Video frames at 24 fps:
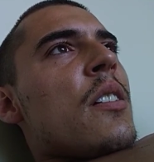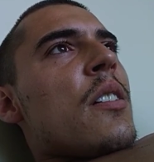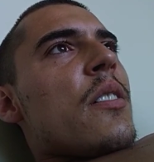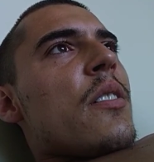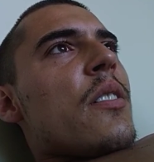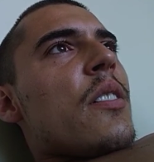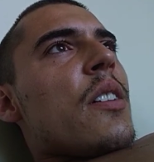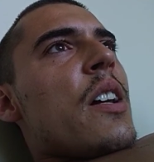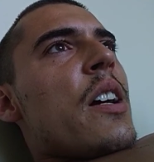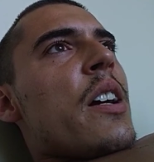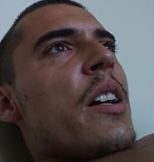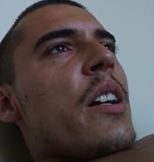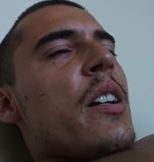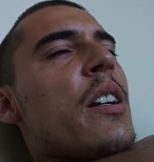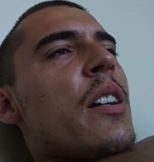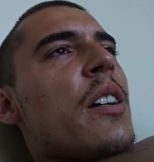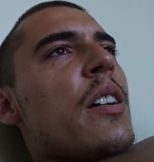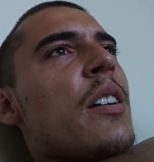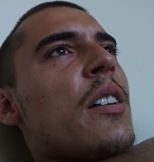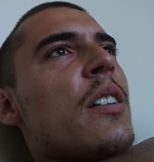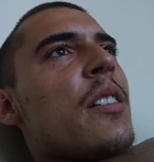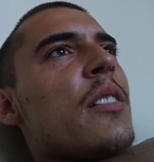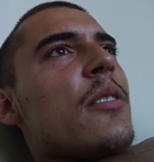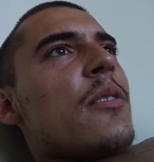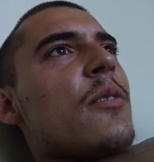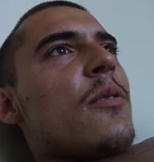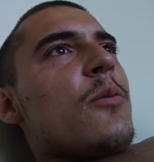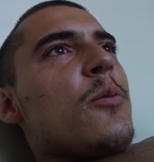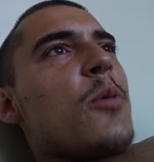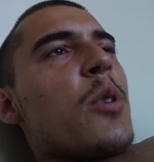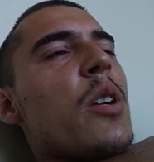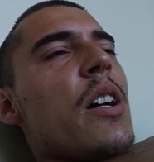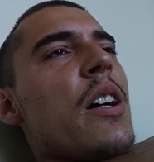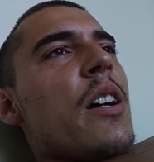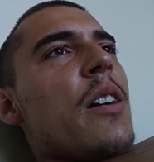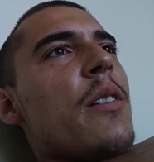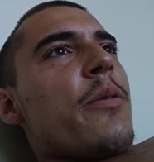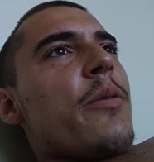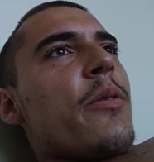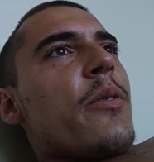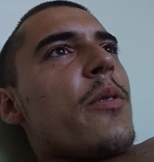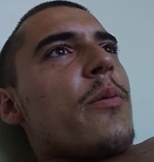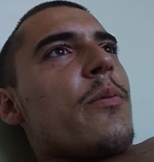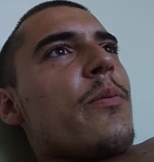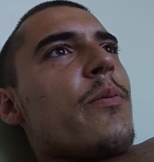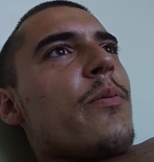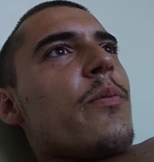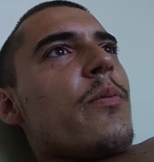like would I have
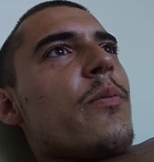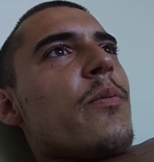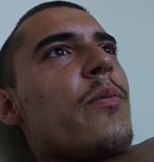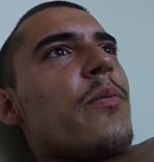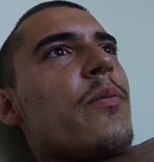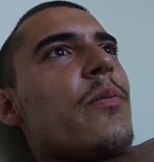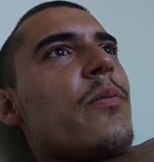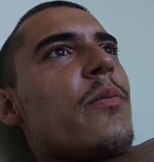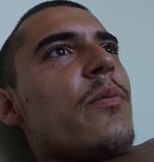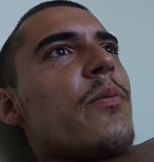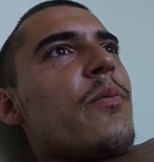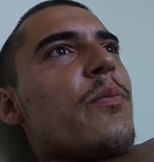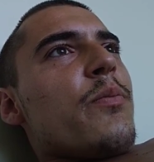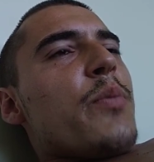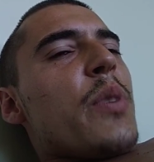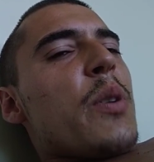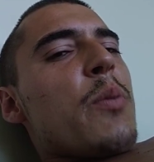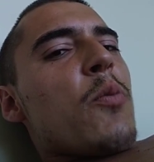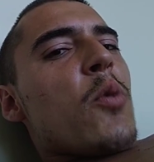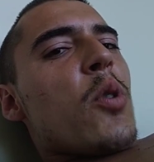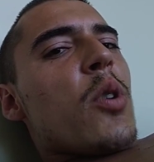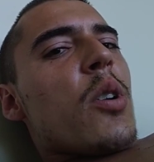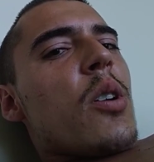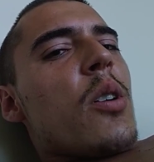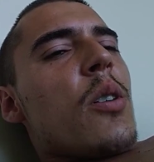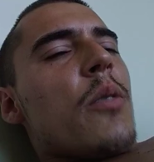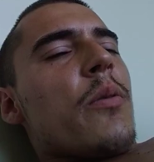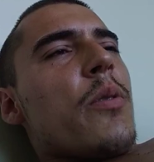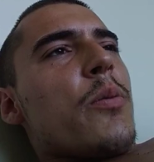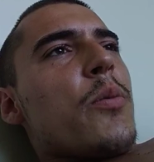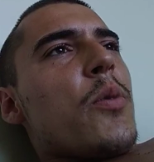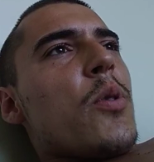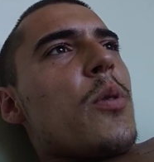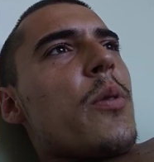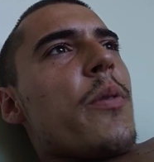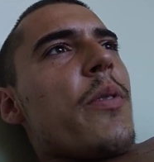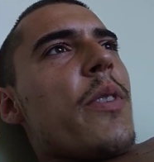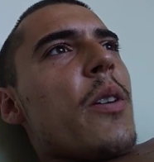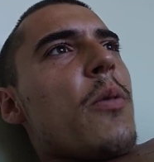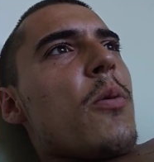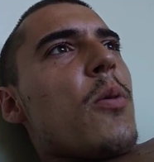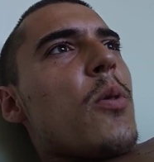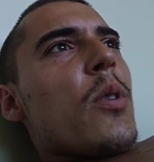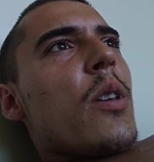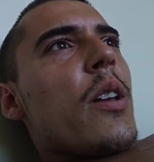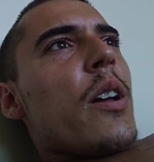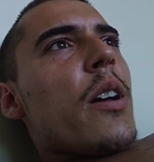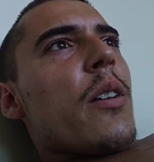been more comfortable if they
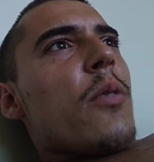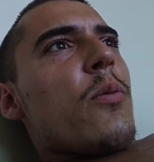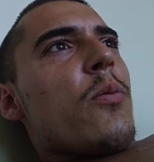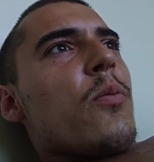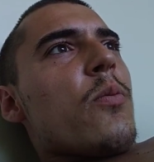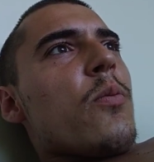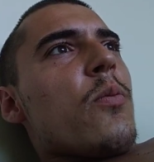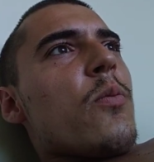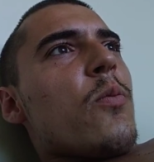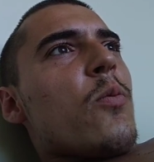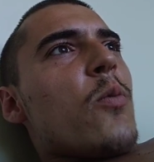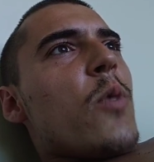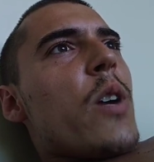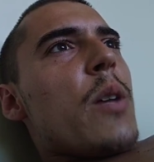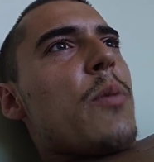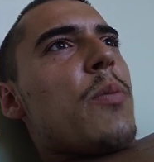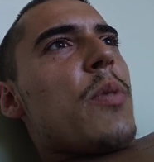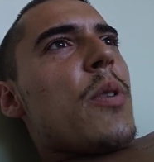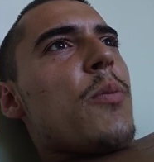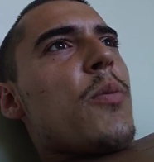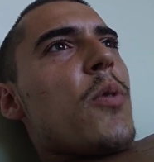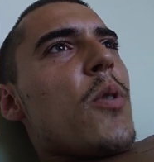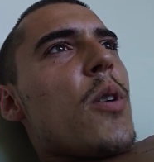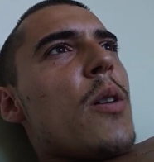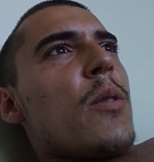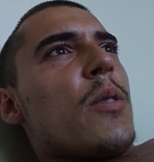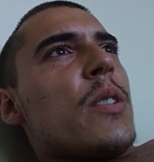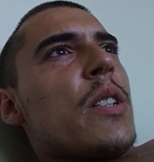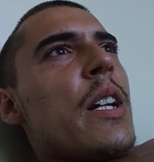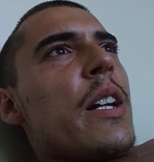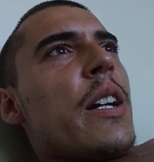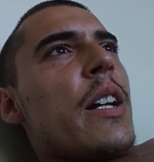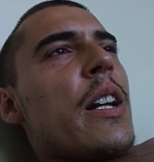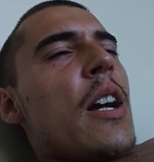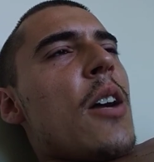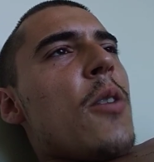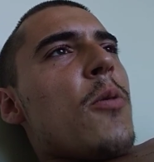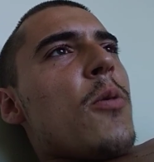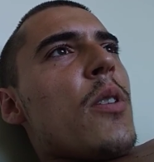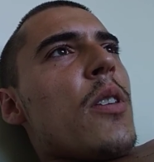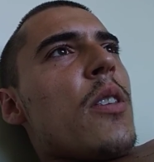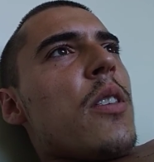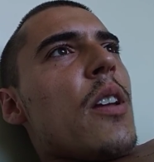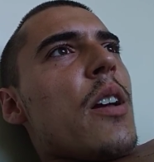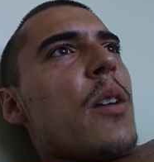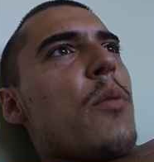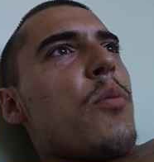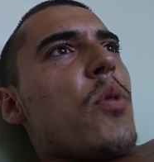were like white people I was hanging out
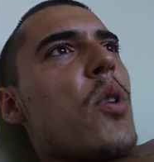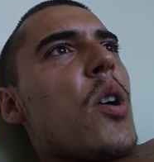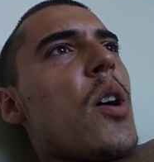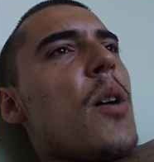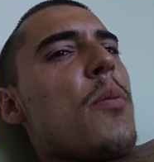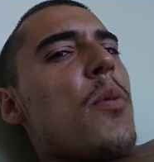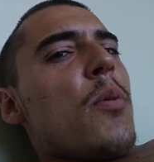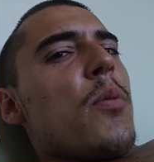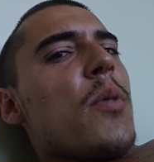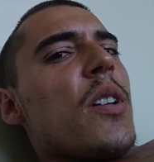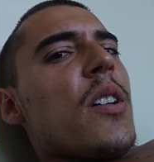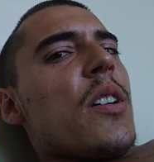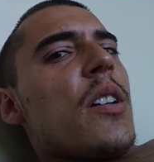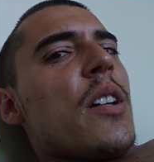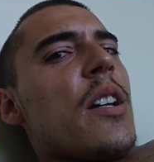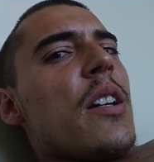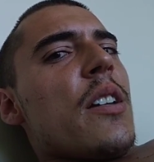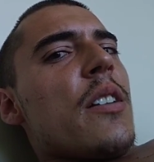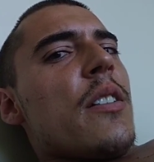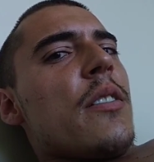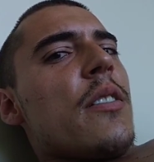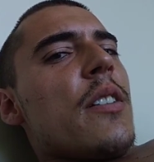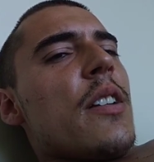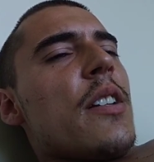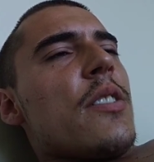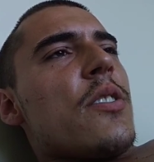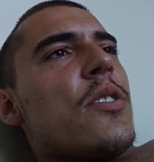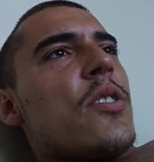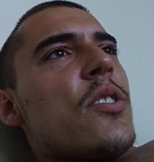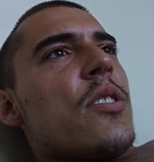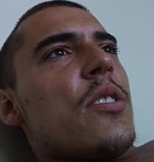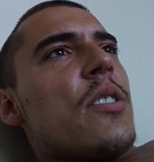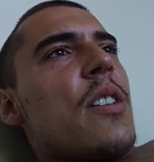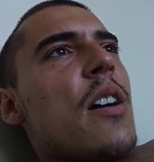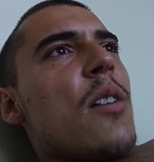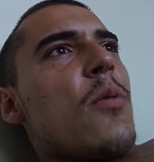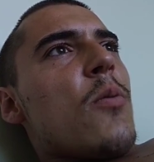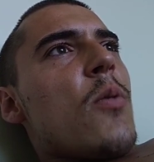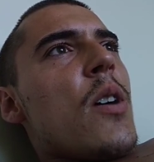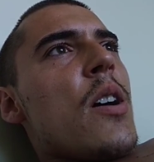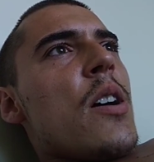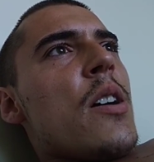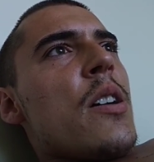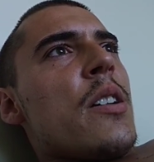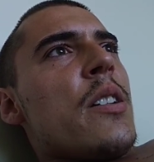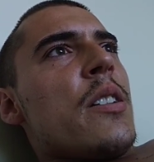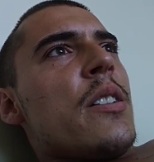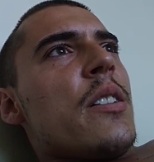with? Like probably. And it's just that
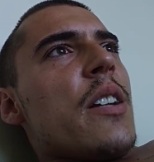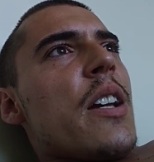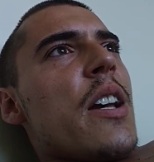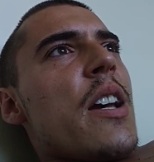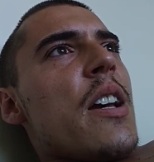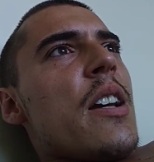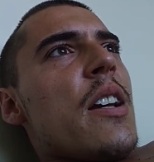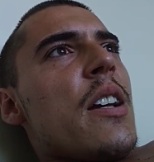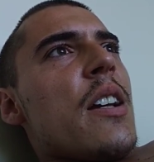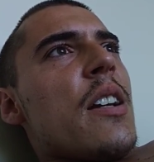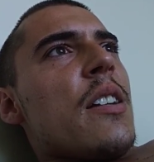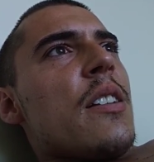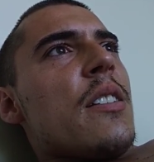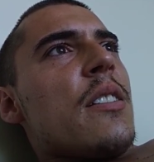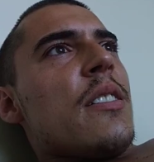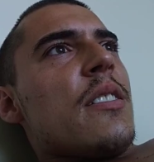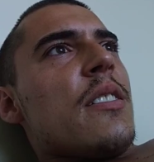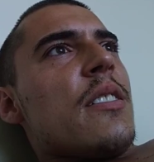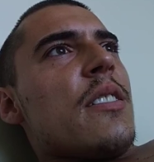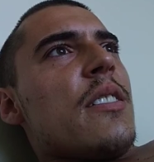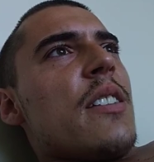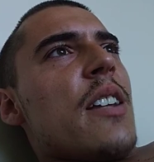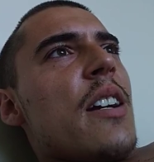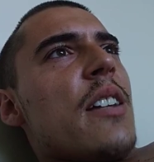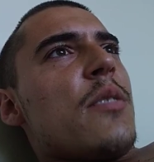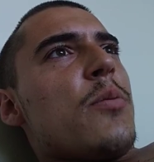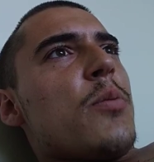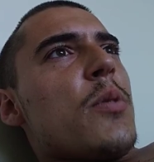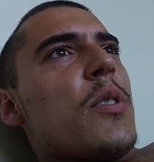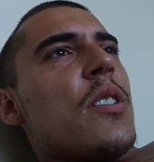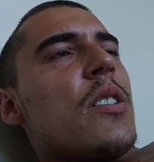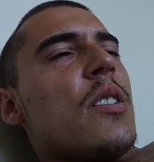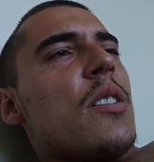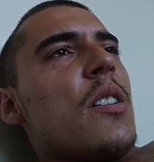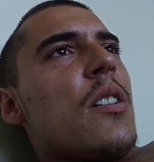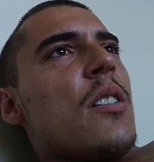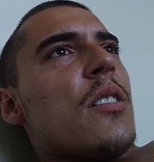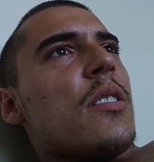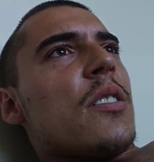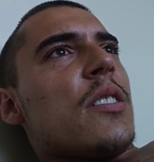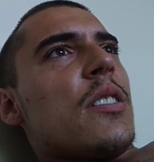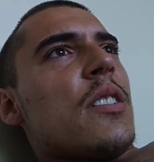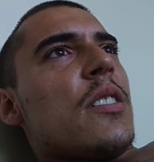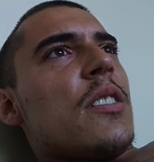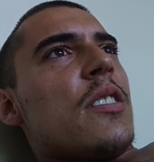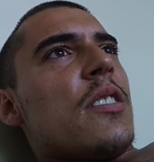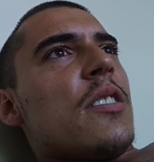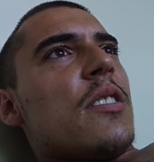way. And that's what sucks.
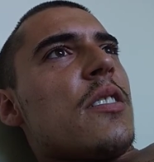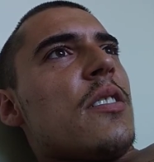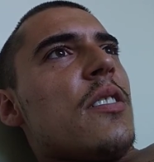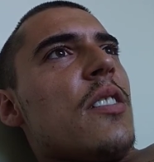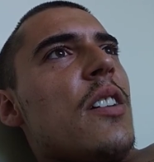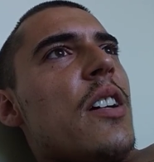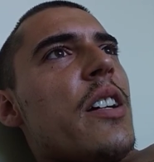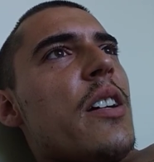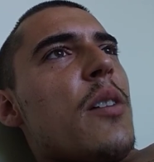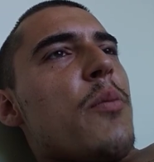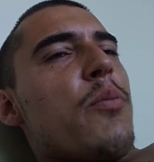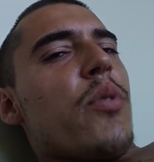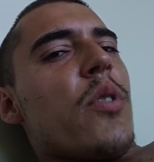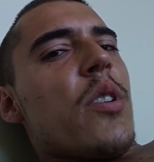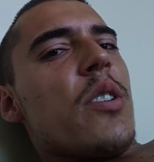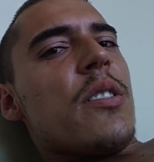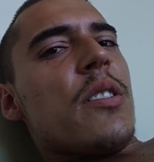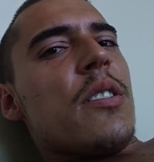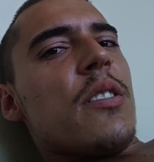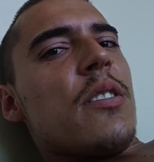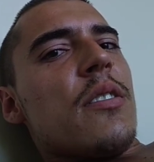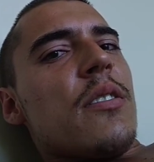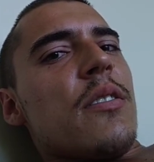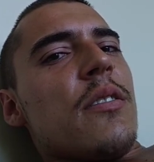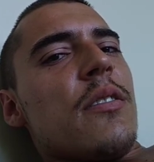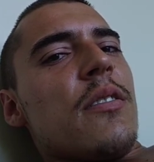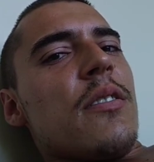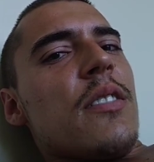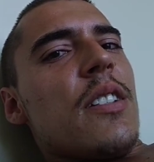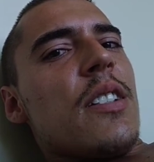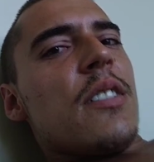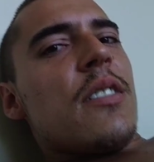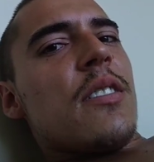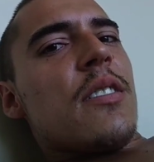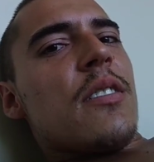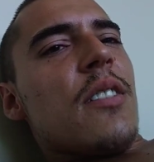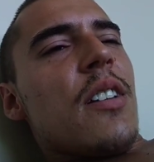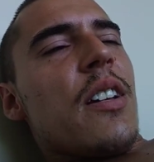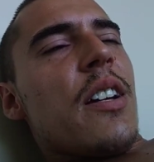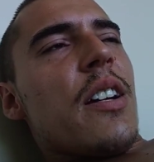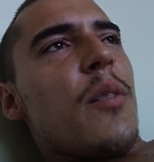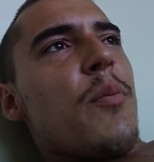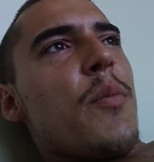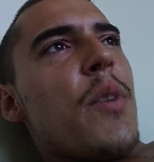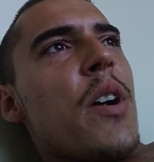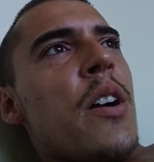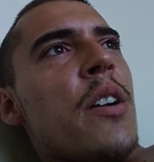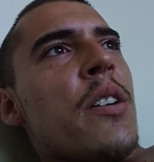It's like a prison. It's like
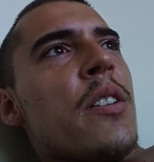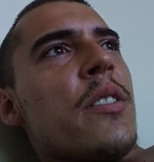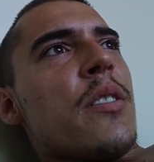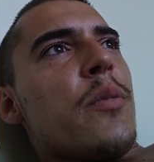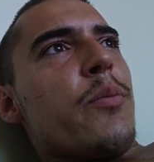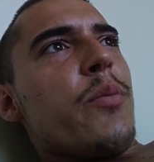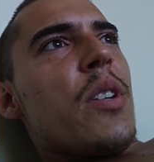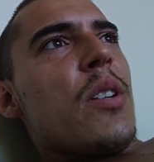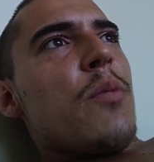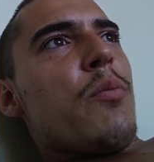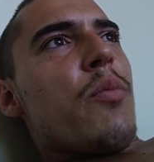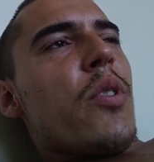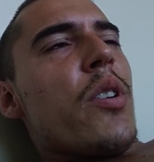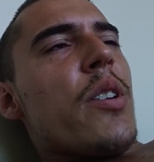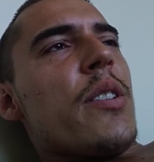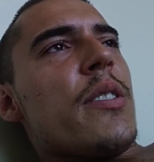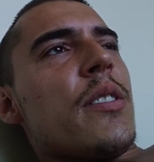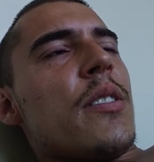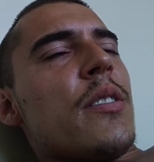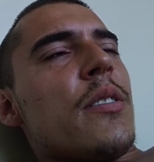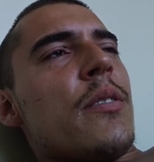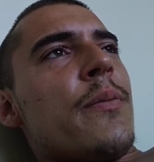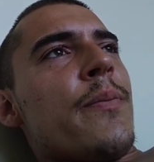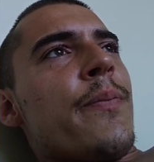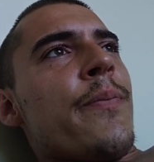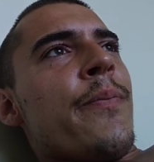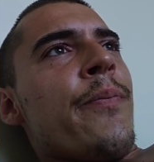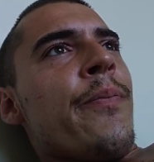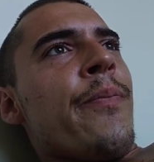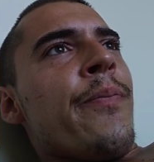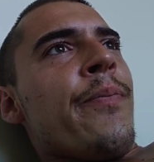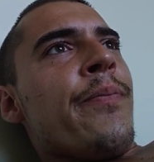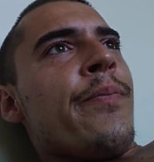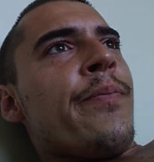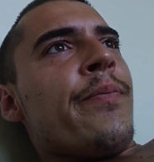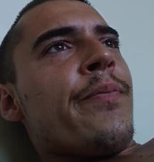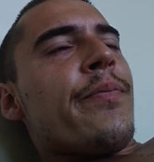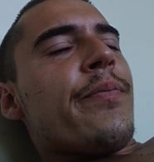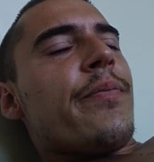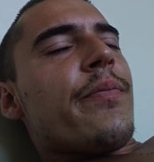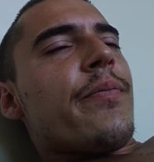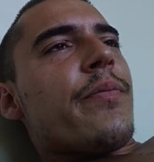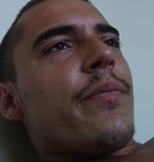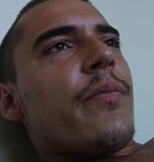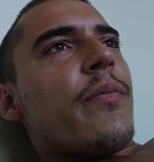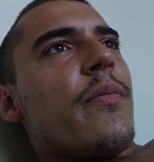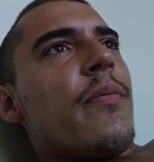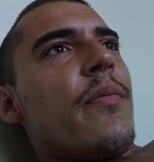America's a big prison,
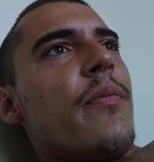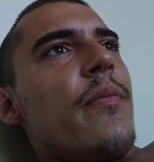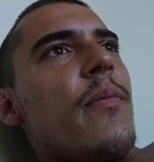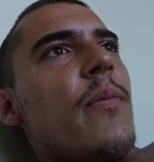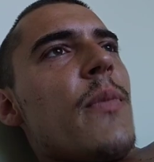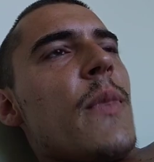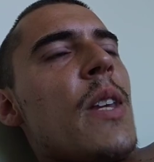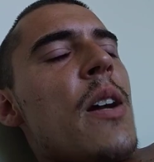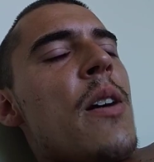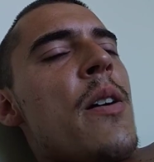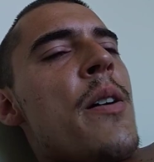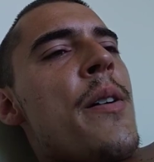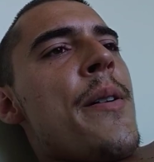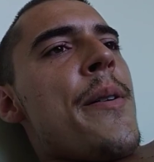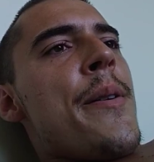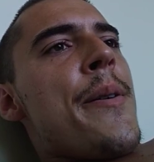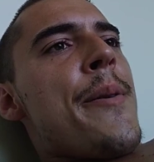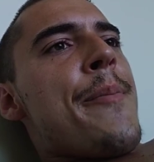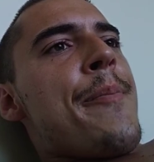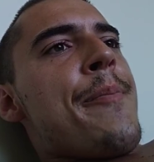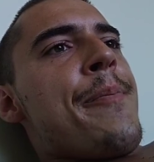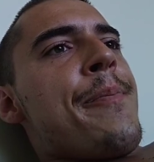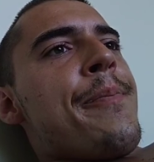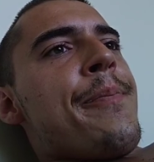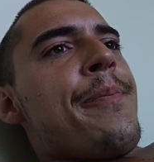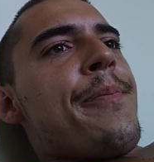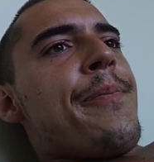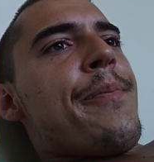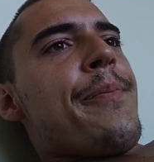um,